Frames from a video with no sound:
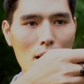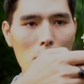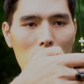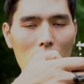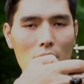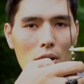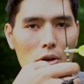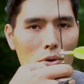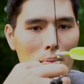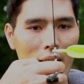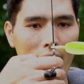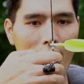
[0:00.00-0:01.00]
below
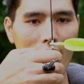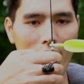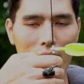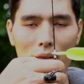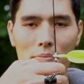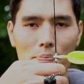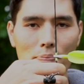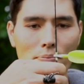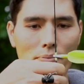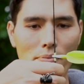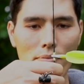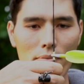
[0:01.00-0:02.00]
my nock
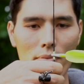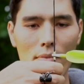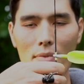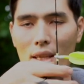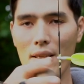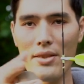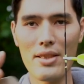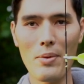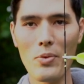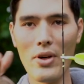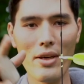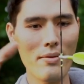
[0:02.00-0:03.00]

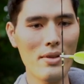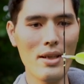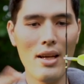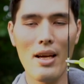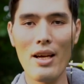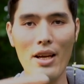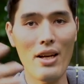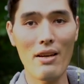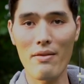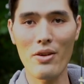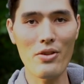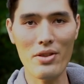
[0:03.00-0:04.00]
somewhere
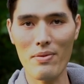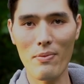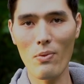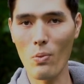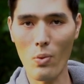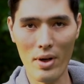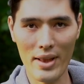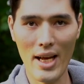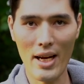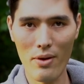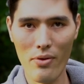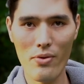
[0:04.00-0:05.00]
and you just work
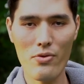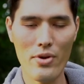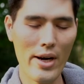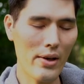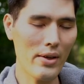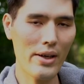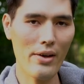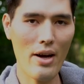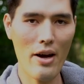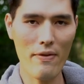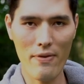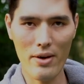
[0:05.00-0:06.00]
that out through trial and error
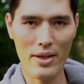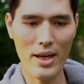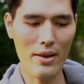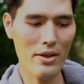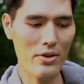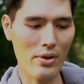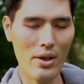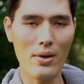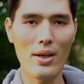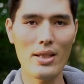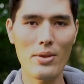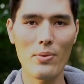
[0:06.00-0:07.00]
how far down the string you
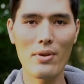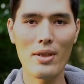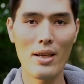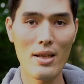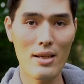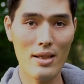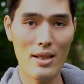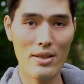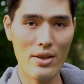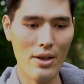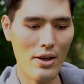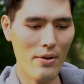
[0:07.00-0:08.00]
need to need
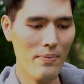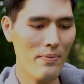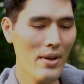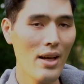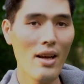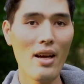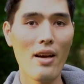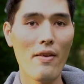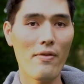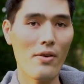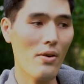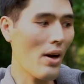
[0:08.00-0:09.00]
to go.
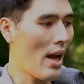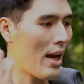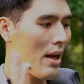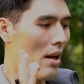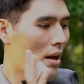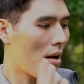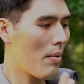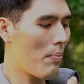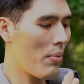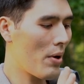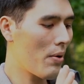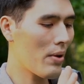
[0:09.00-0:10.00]
For a
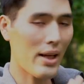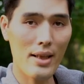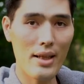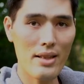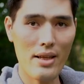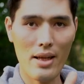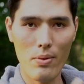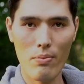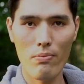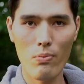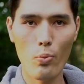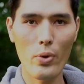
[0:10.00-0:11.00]
bow like this, like a
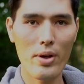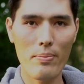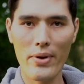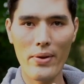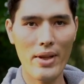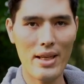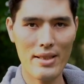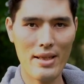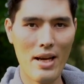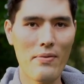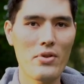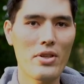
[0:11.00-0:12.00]
wooden bow that doesn't
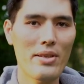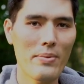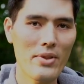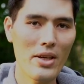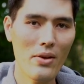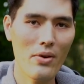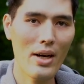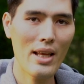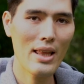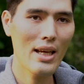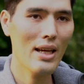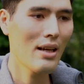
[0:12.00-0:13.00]
have adjustable tiller or
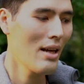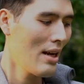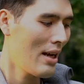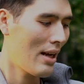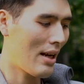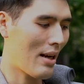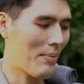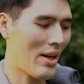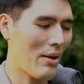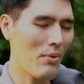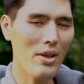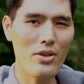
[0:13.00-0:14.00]
anything, and I'm
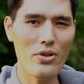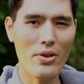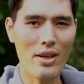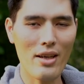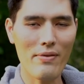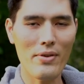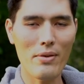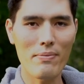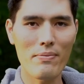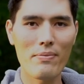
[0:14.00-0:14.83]
not really shooting off a,